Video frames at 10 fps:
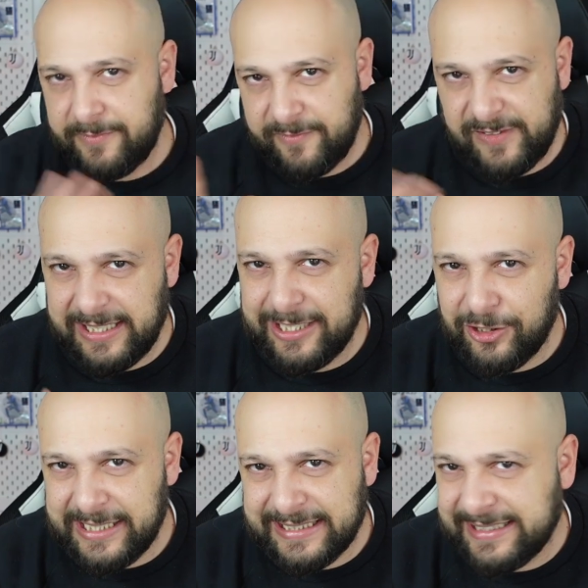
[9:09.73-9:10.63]
Federico
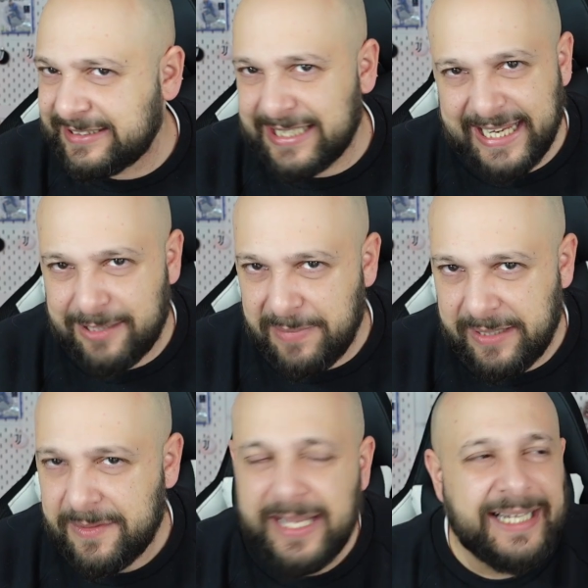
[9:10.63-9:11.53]
Chiesa is like
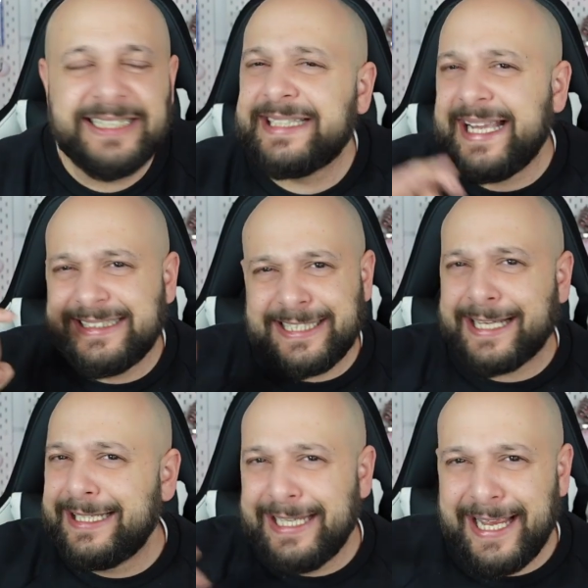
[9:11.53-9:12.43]
me. He's
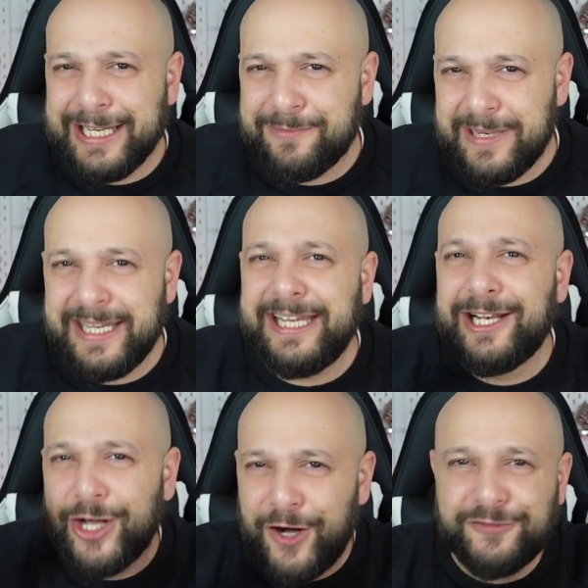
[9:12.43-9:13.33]
exactly like me. He
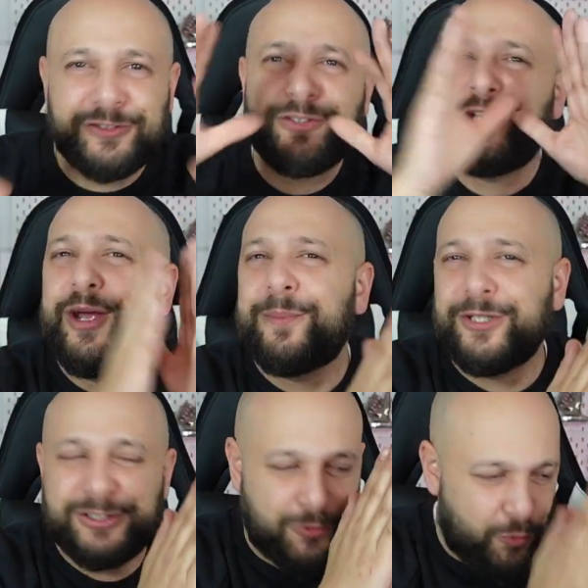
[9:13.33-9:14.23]
loves the
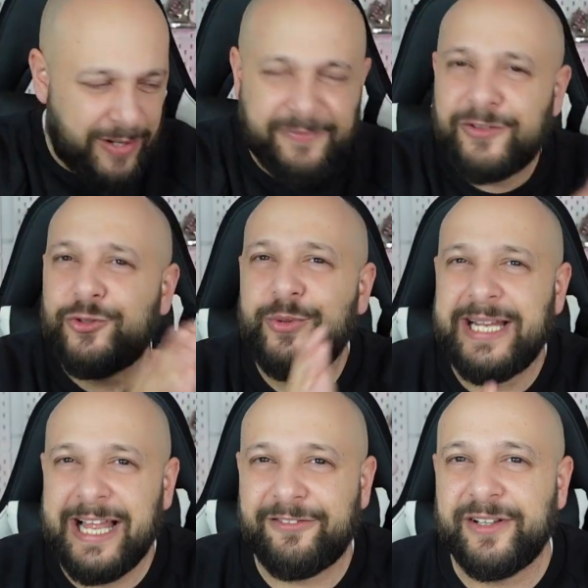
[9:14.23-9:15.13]
numbers 1 to
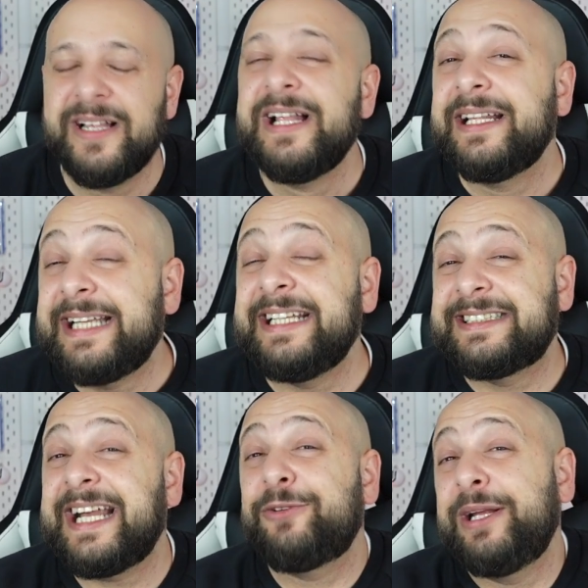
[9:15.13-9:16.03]
11. Then he
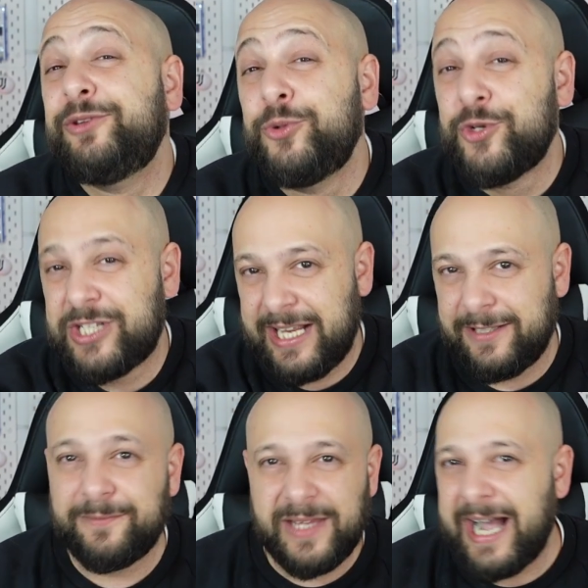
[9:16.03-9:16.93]
said, when
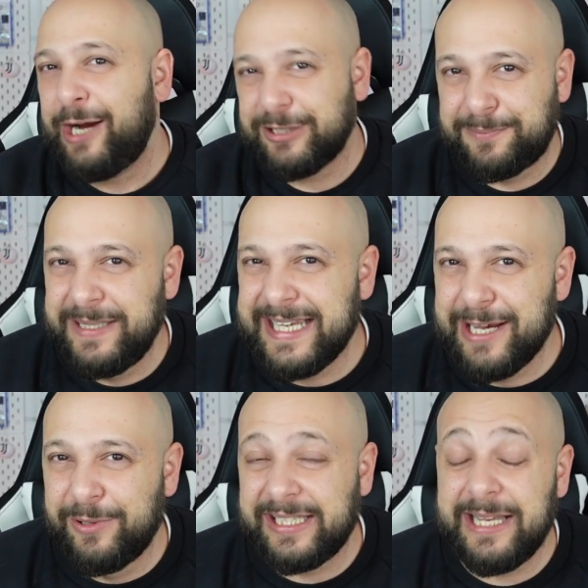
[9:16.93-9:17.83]
Dusan, I was
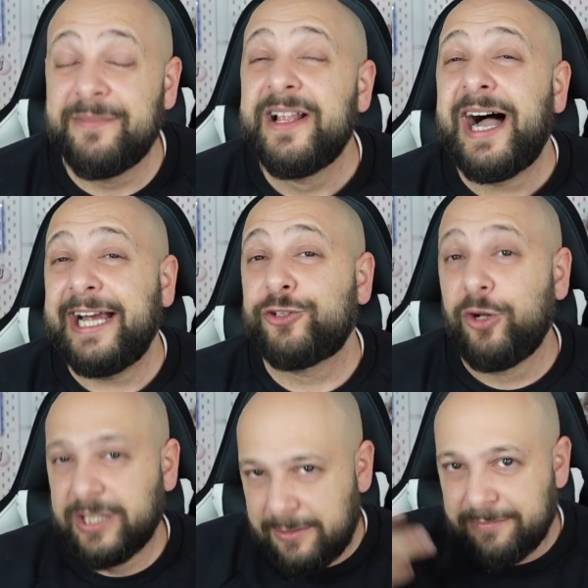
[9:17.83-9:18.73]
speaking with him, I
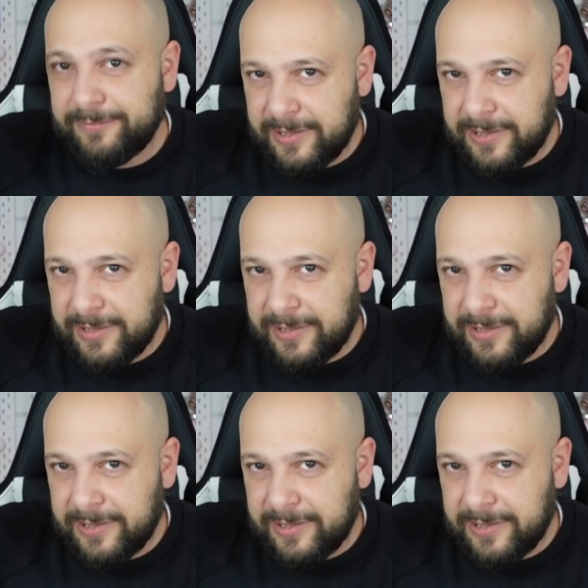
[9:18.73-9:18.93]
told him,